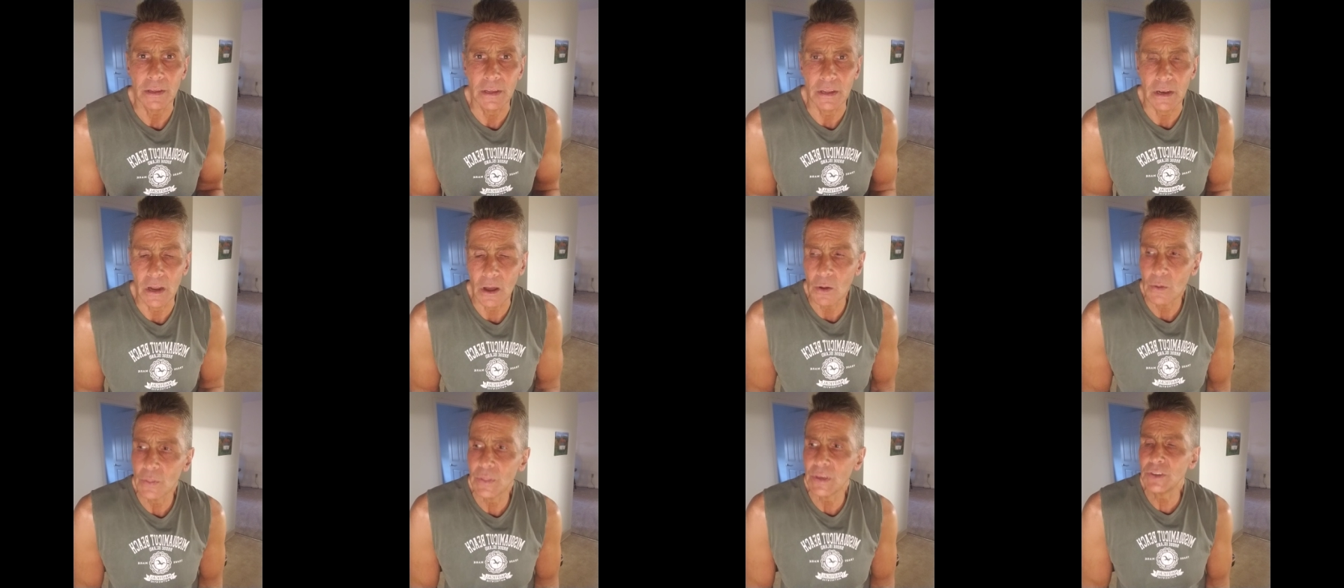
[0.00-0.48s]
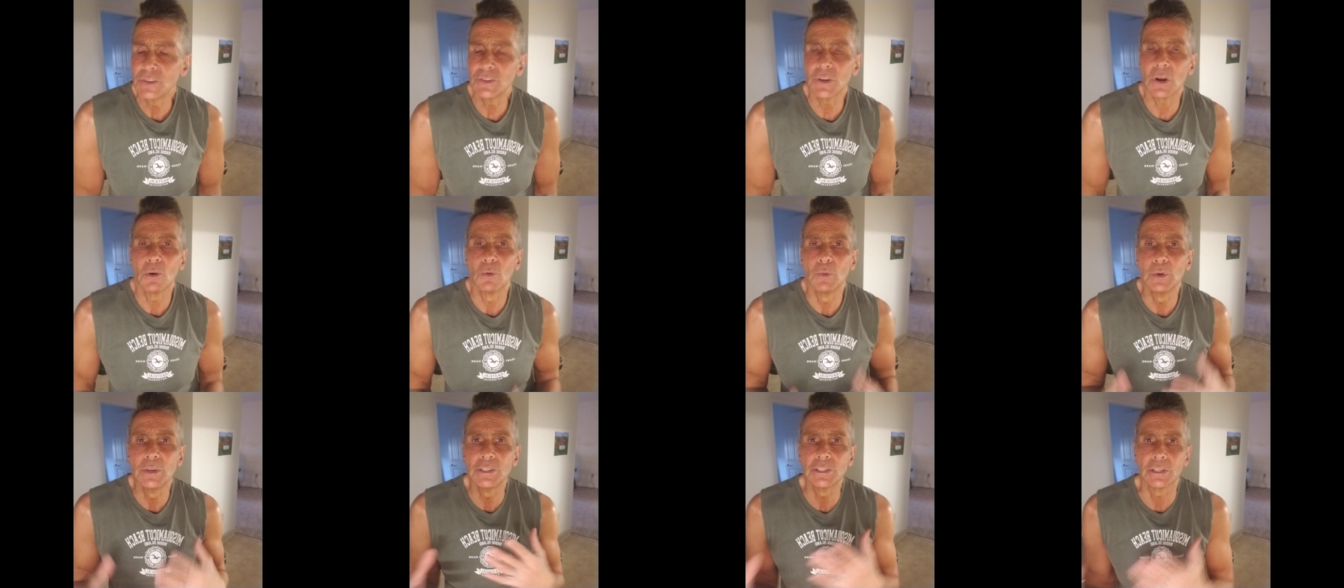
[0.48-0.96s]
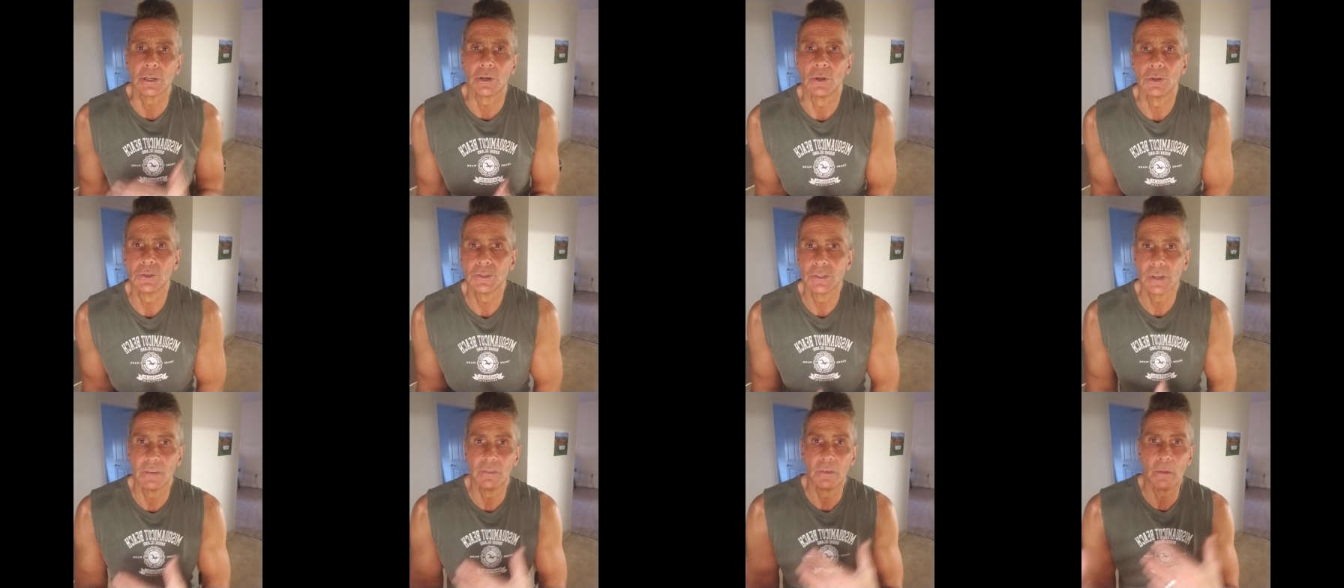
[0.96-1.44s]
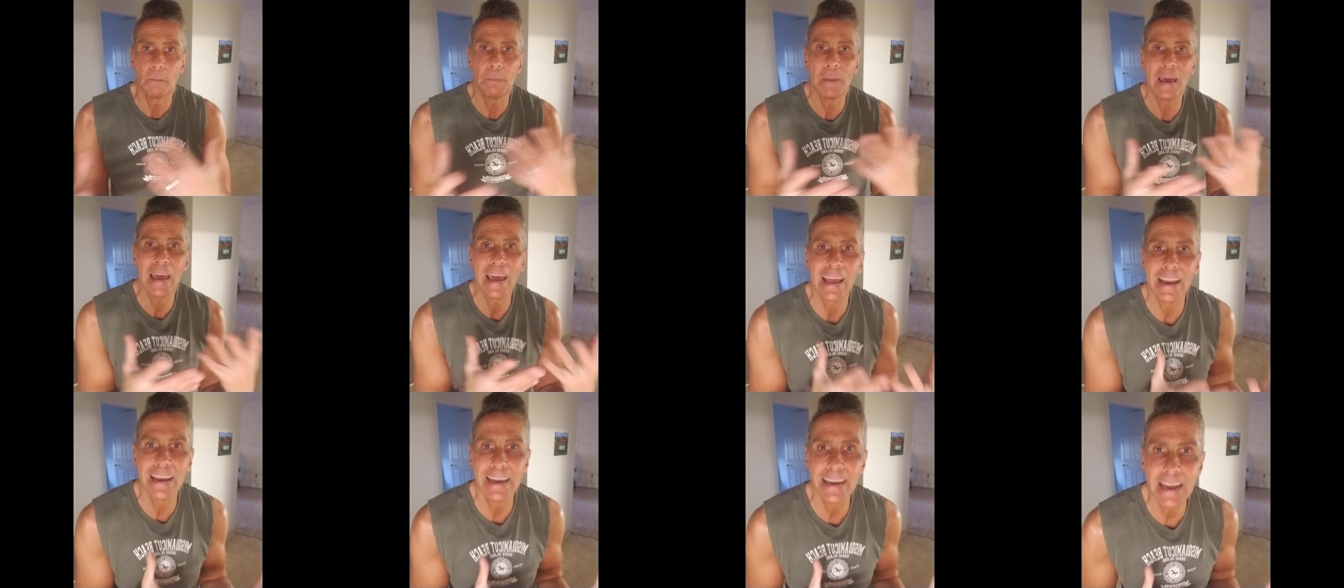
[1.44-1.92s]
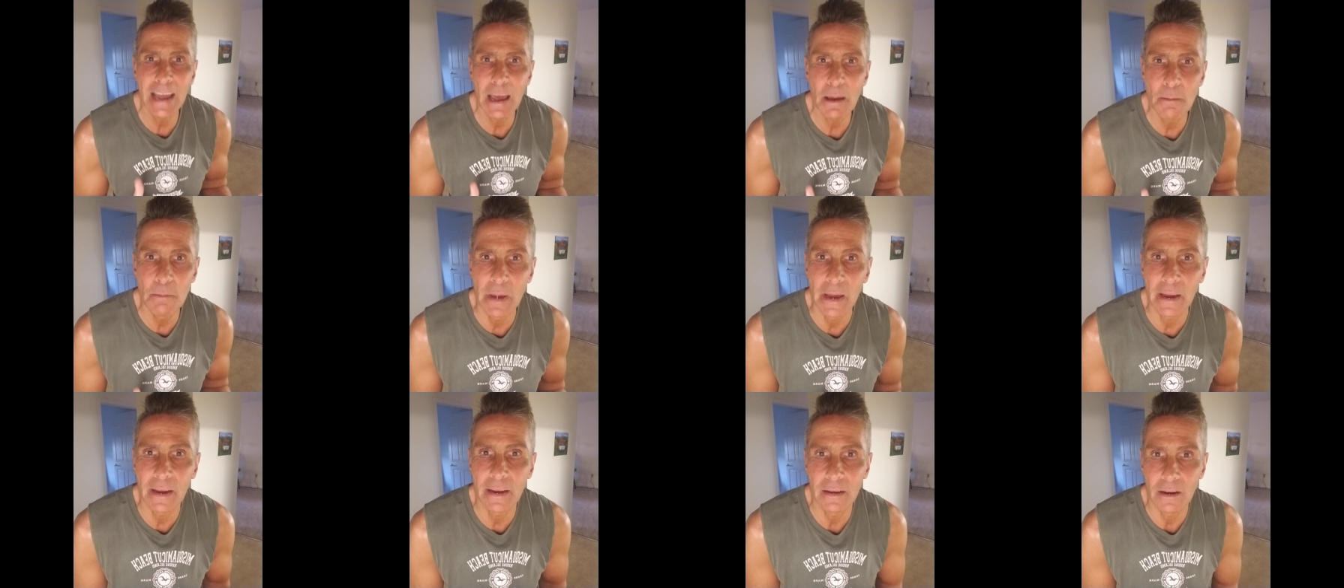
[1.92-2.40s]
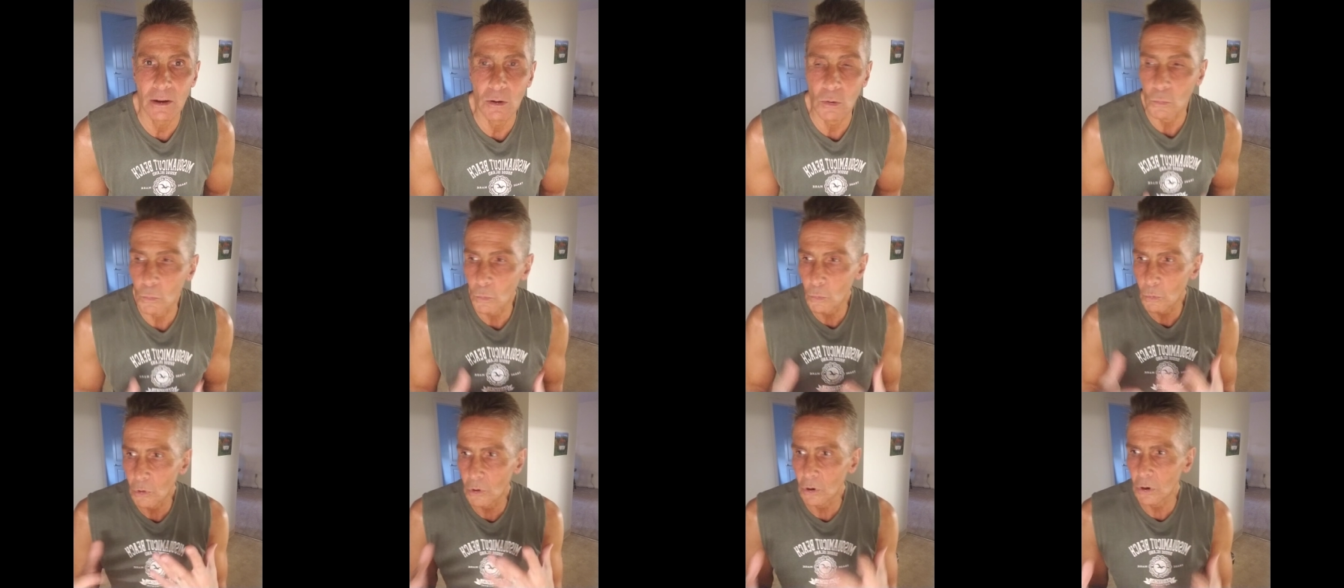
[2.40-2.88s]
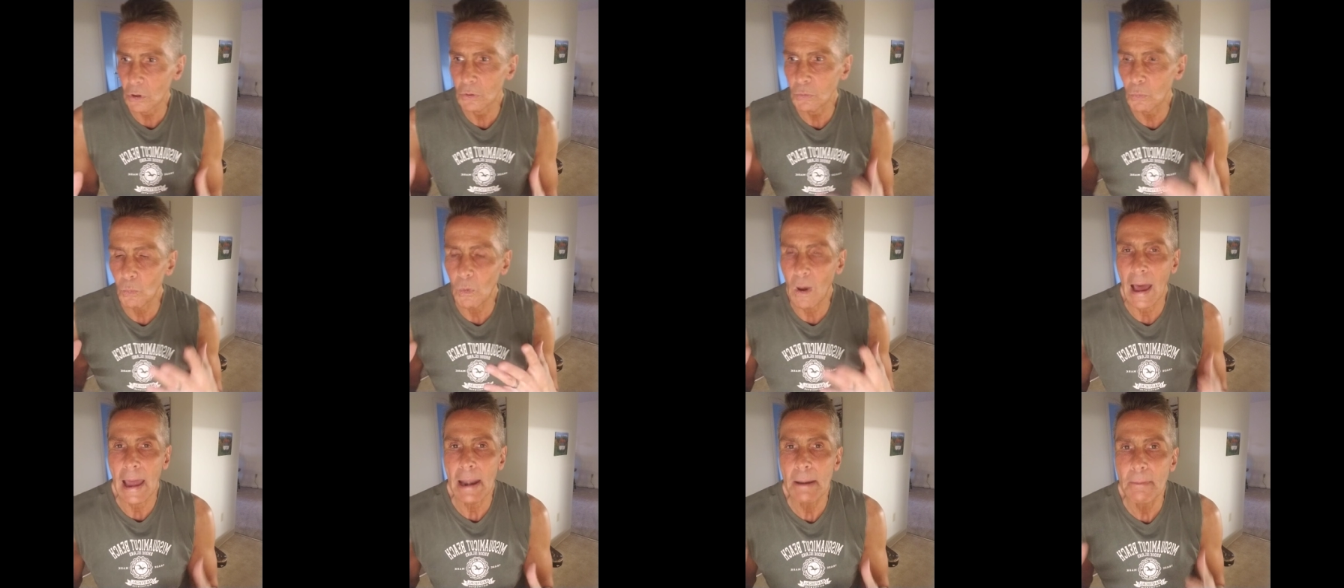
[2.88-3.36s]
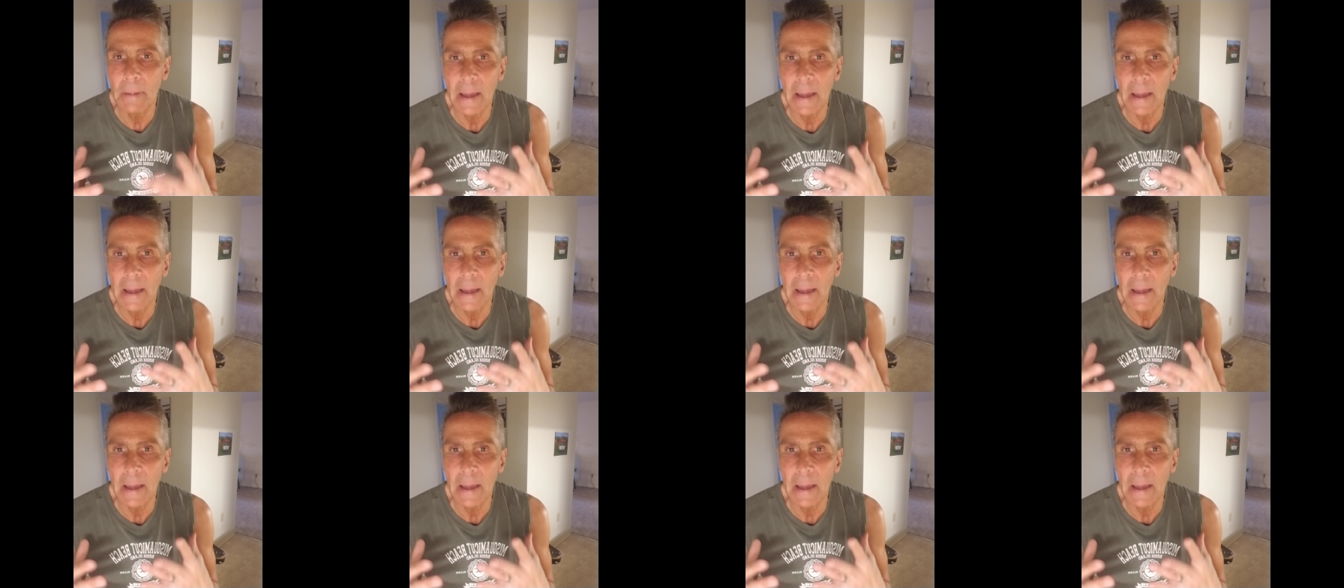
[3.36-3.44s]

You know, these are results of a pandemic, a worldwide